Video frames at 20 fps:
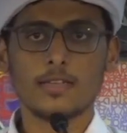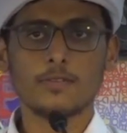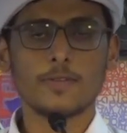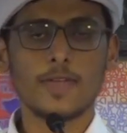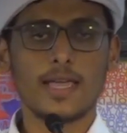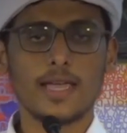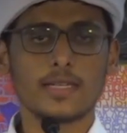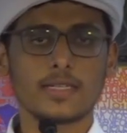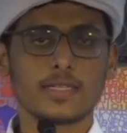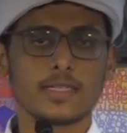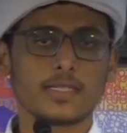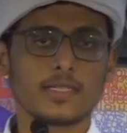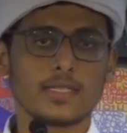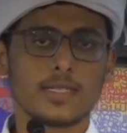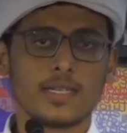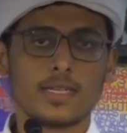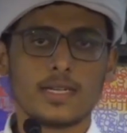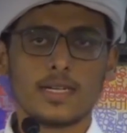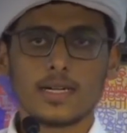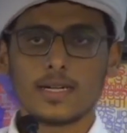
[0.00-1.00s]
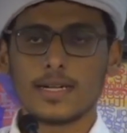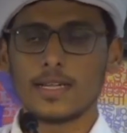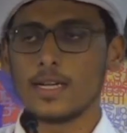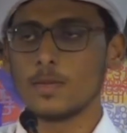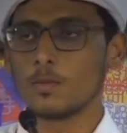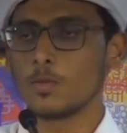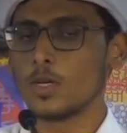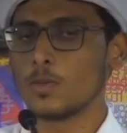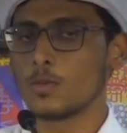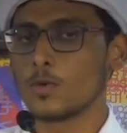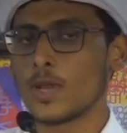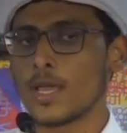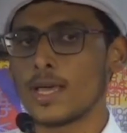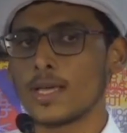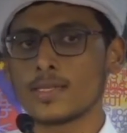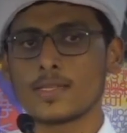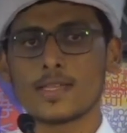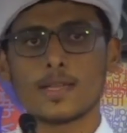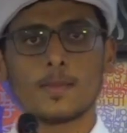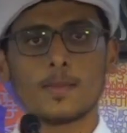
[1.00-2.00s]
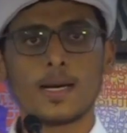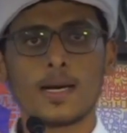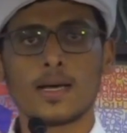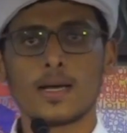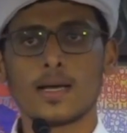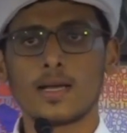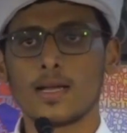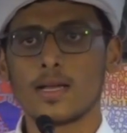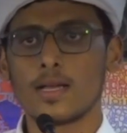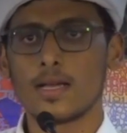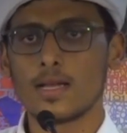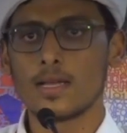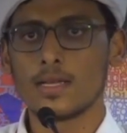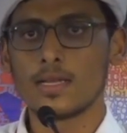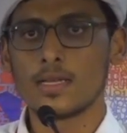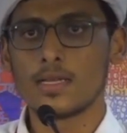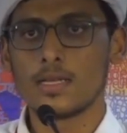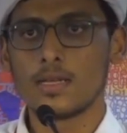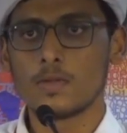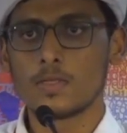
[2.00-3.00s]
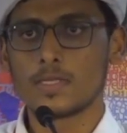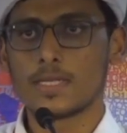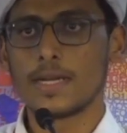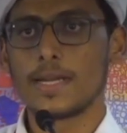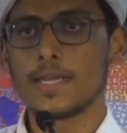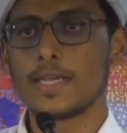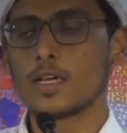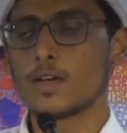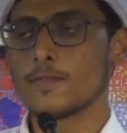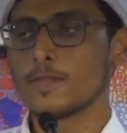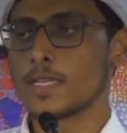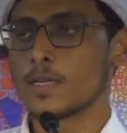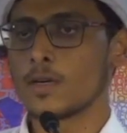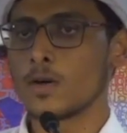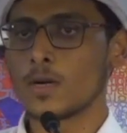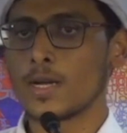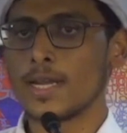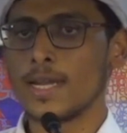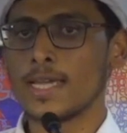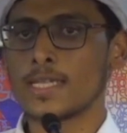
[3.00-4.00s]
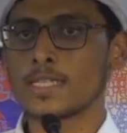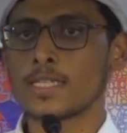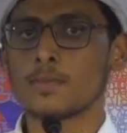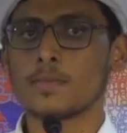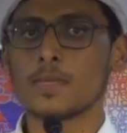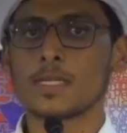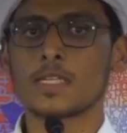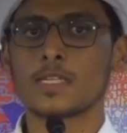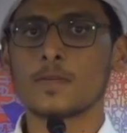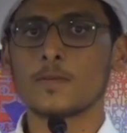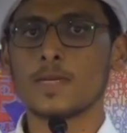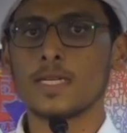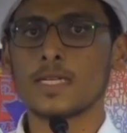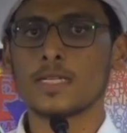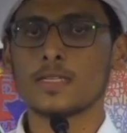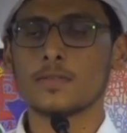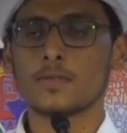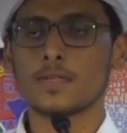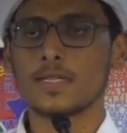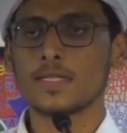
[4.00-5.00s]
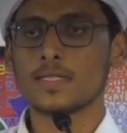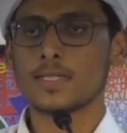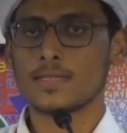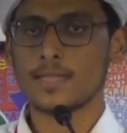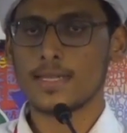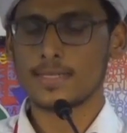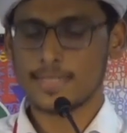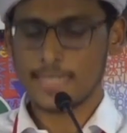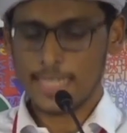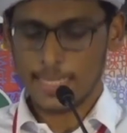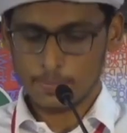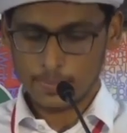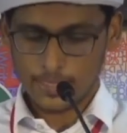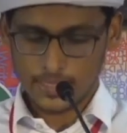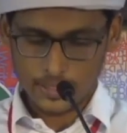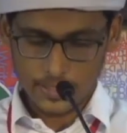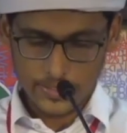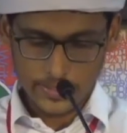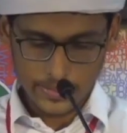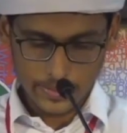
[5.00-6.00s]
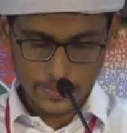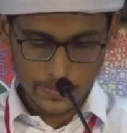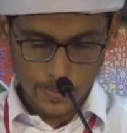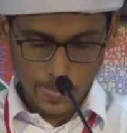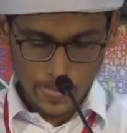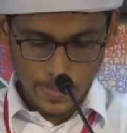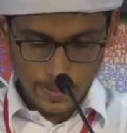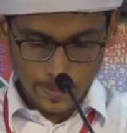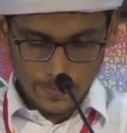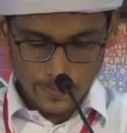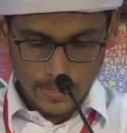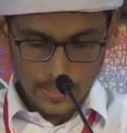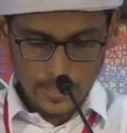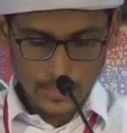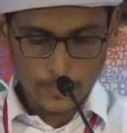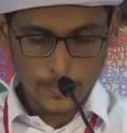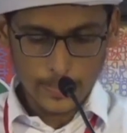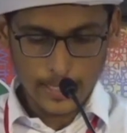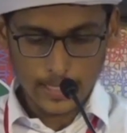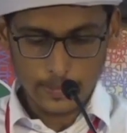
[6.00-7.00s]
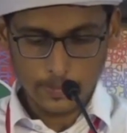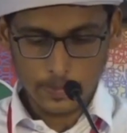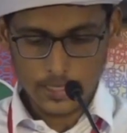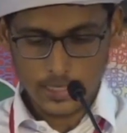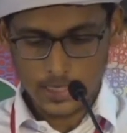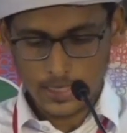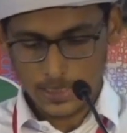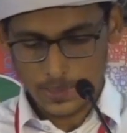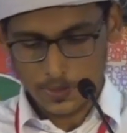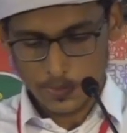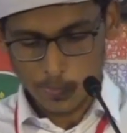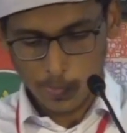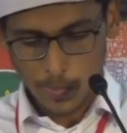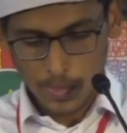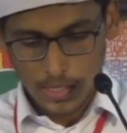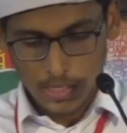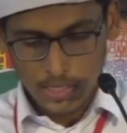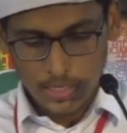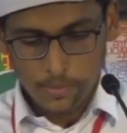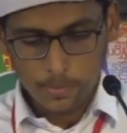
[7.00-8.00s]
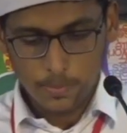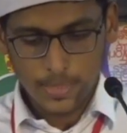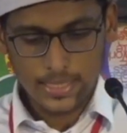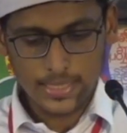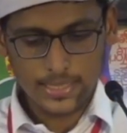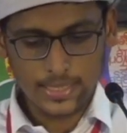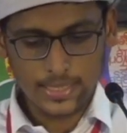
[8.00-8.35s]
fact, ilmul munasabah, studying of the correlation between the verses and chapters, is very precious. But in